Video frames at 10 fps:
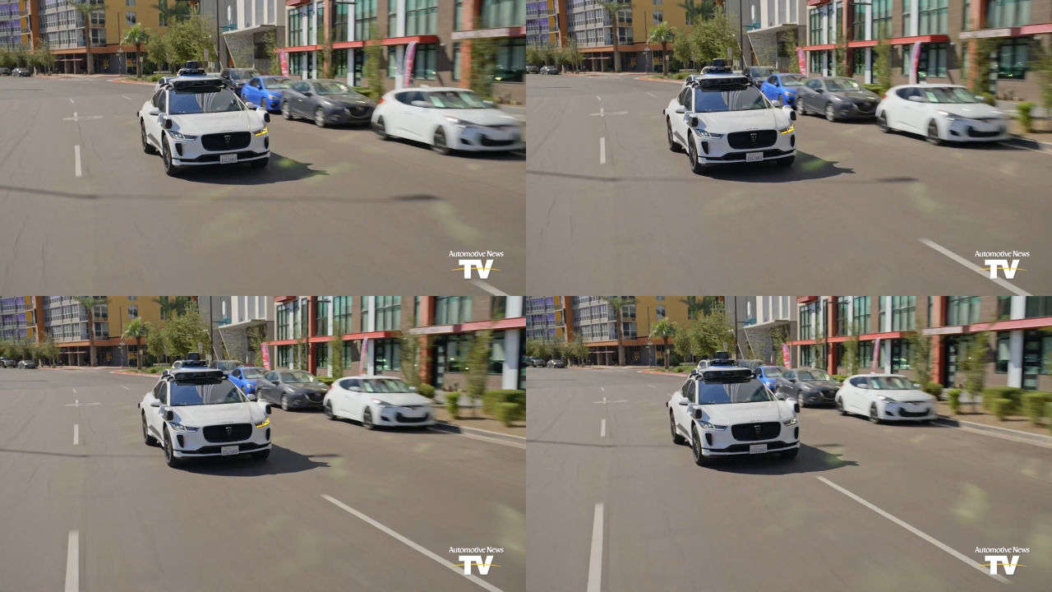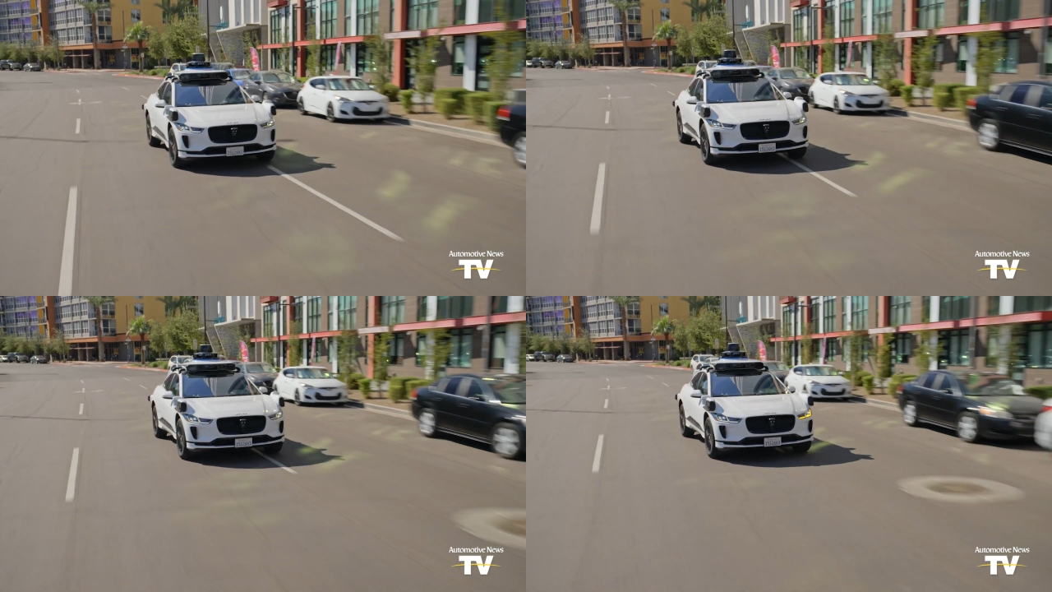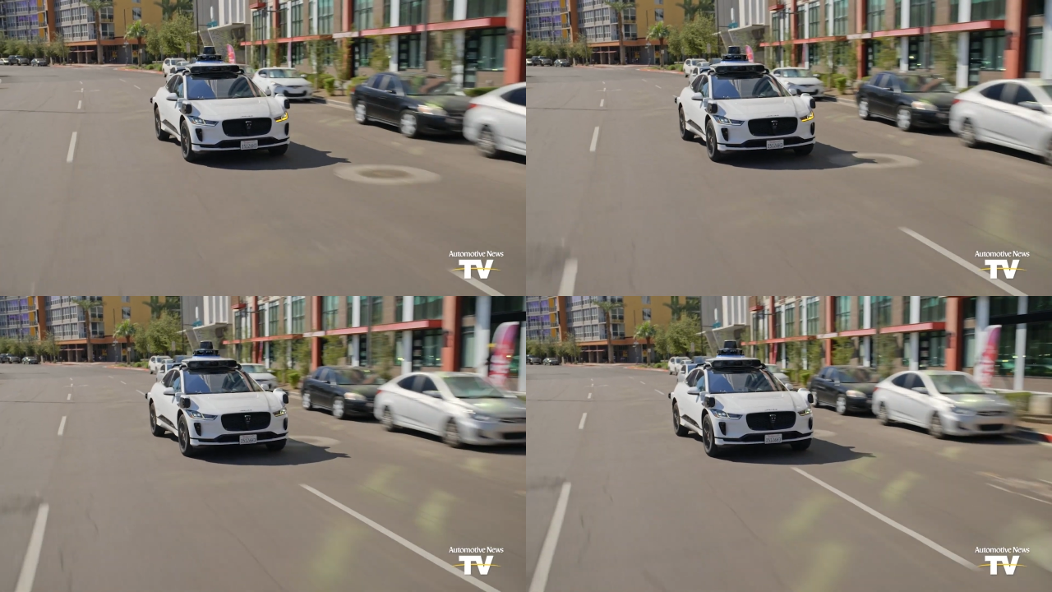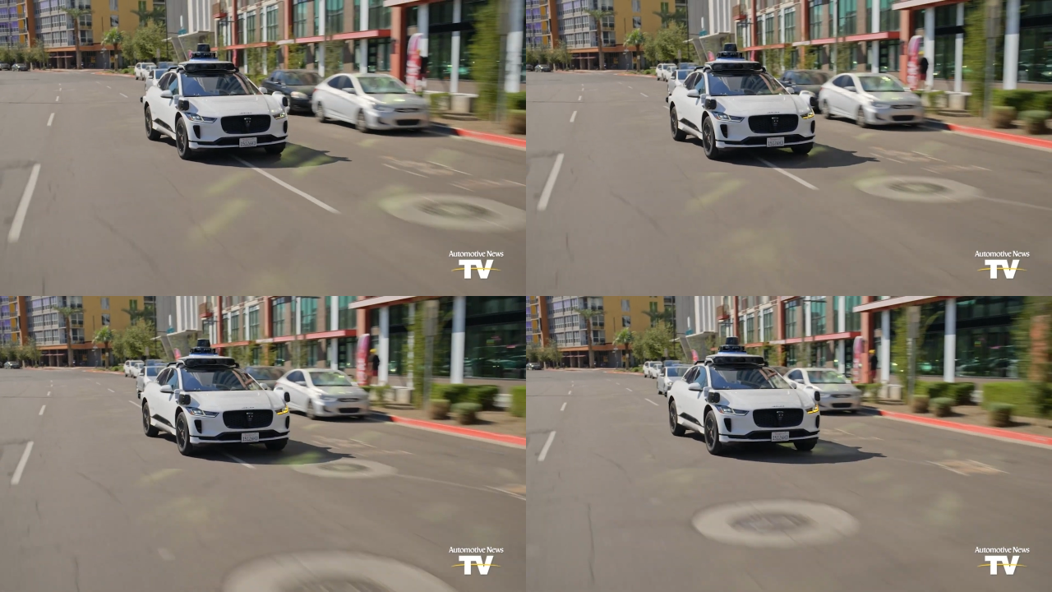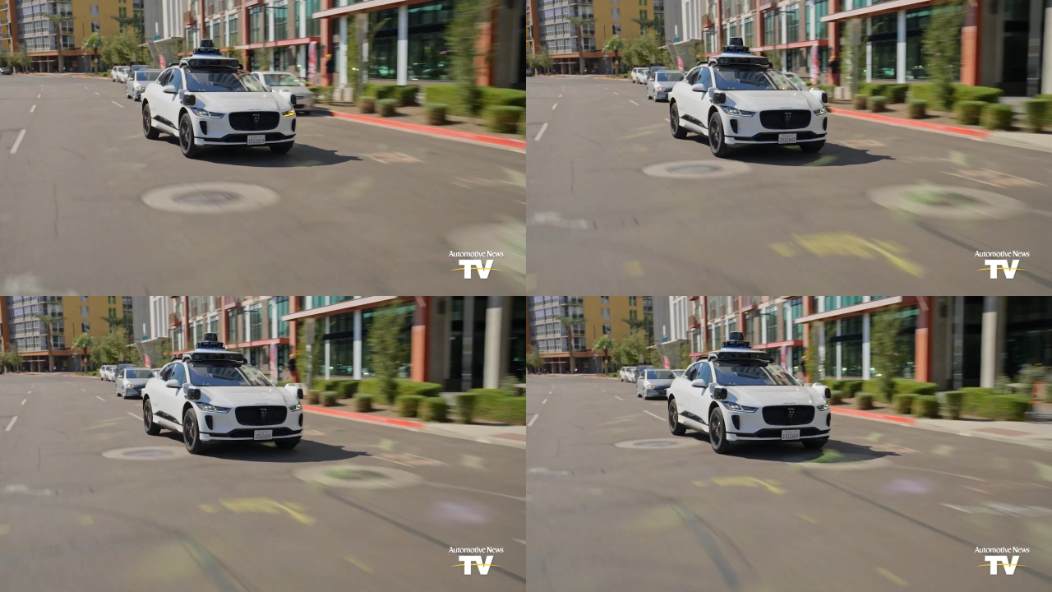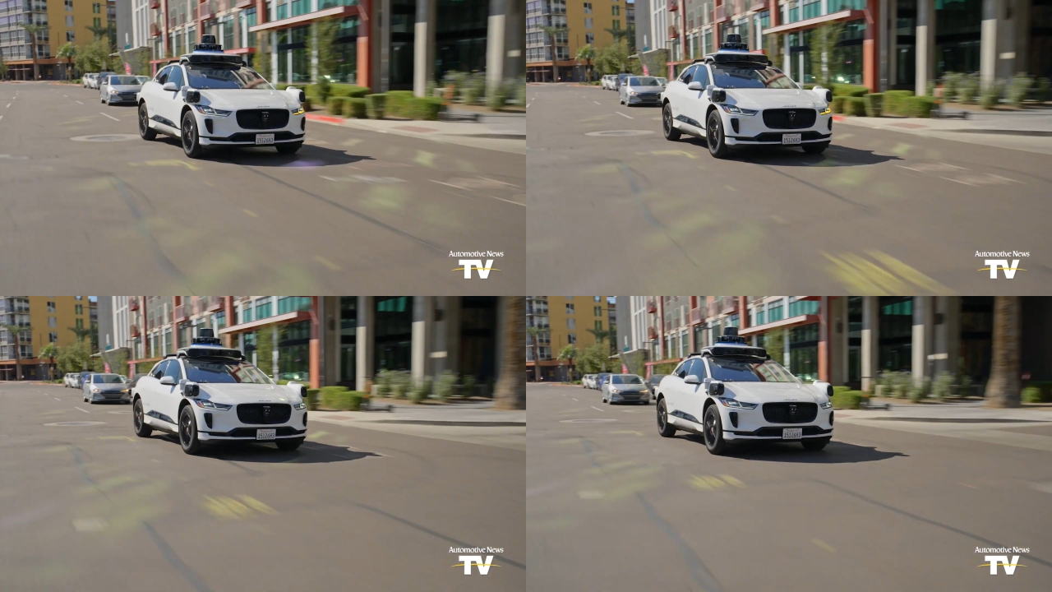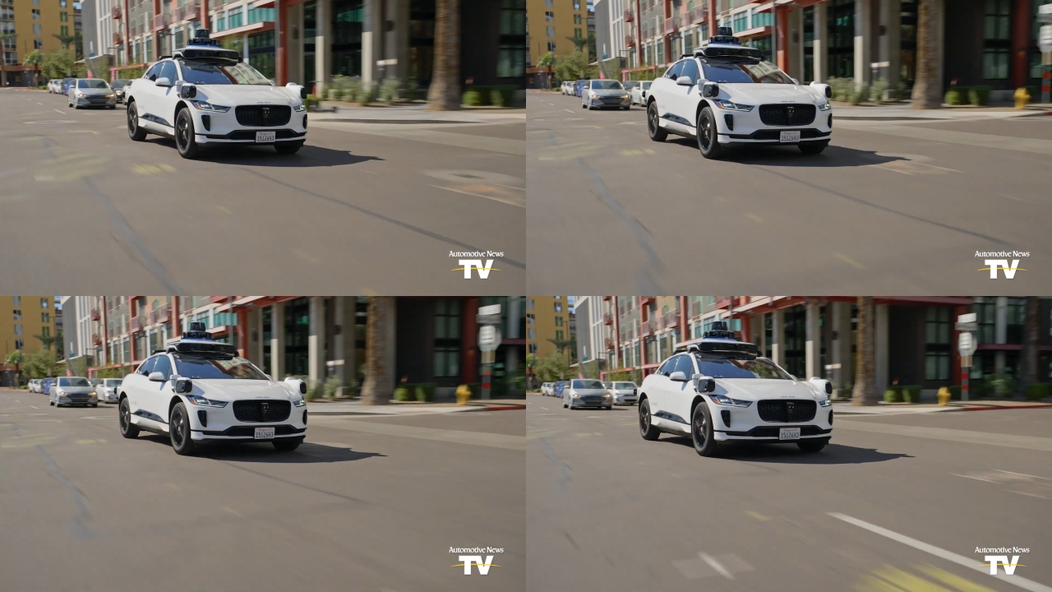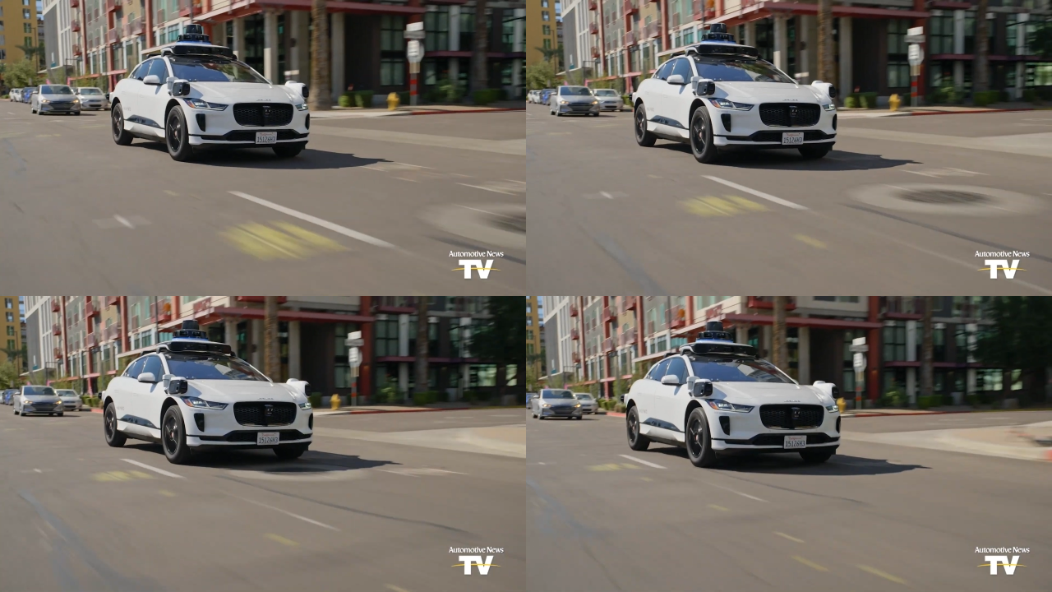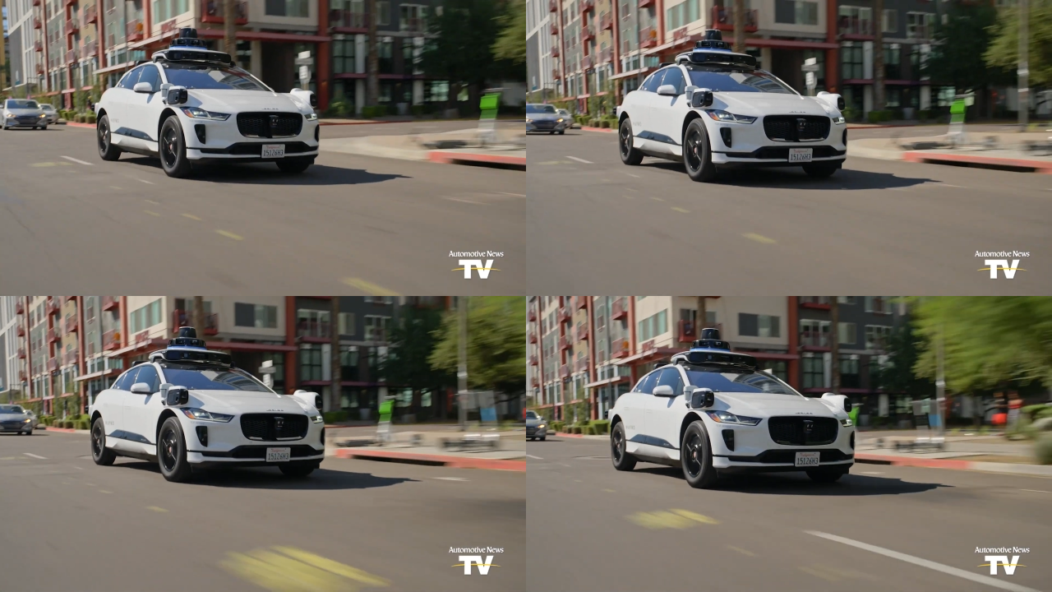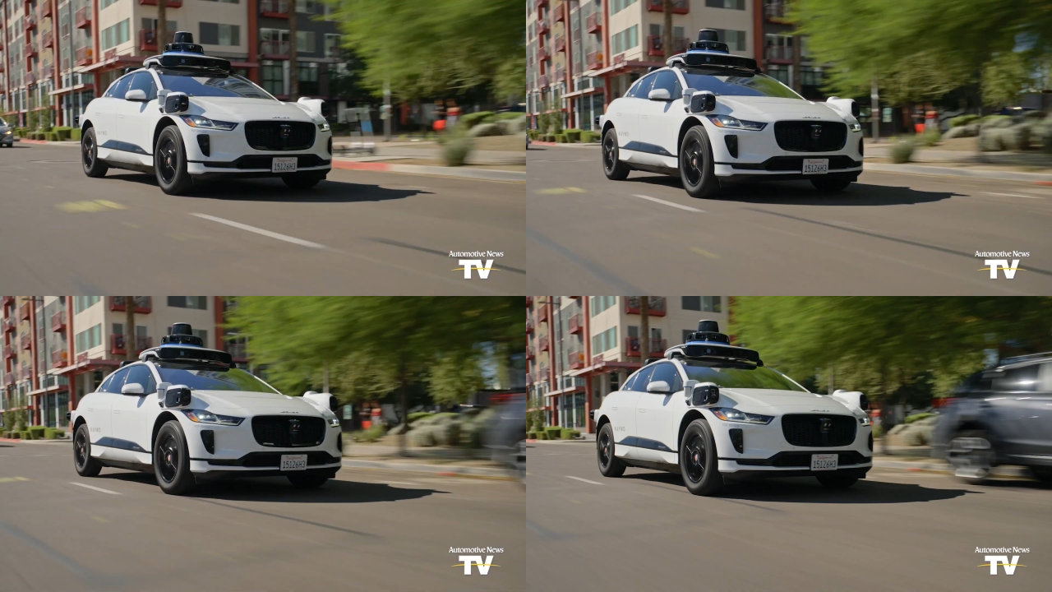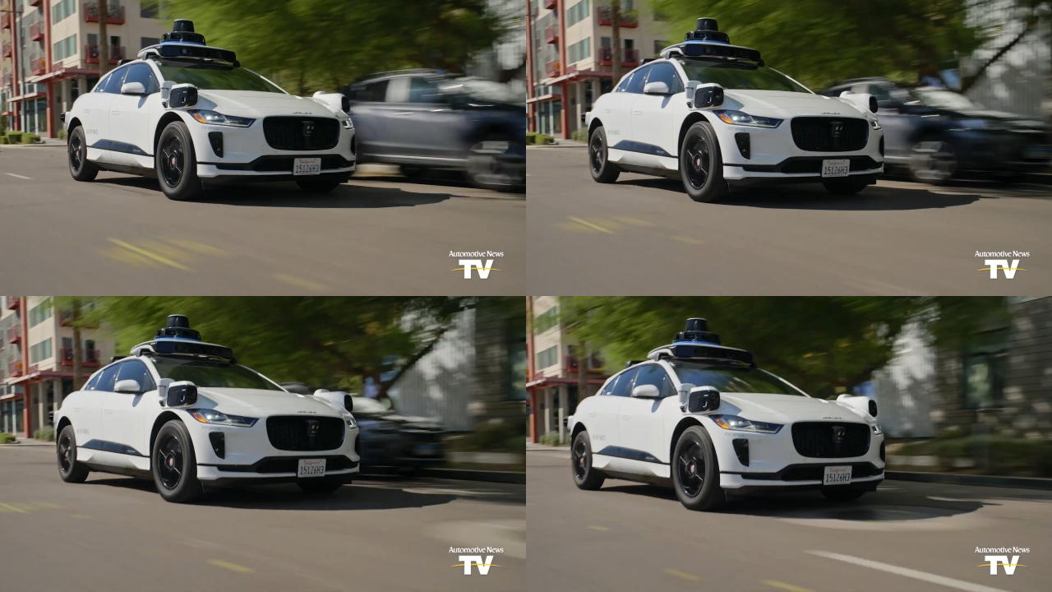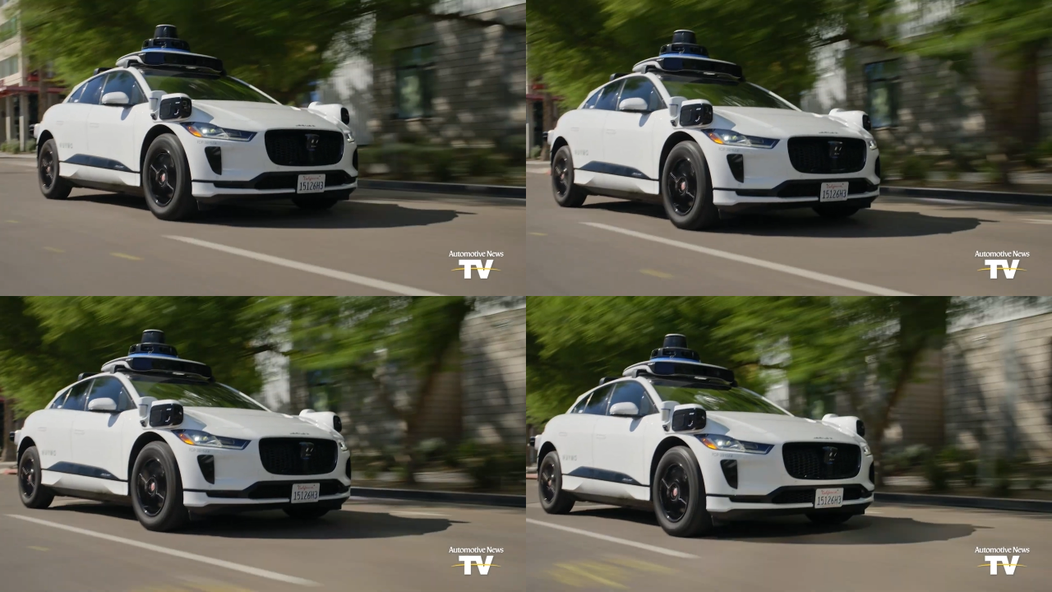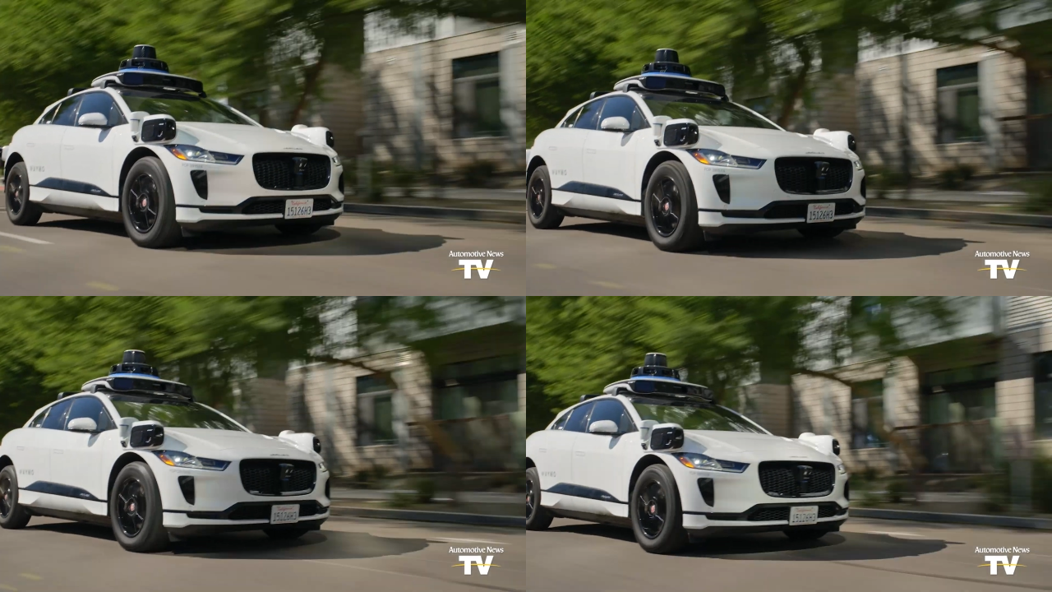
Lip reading: (no speaker visible)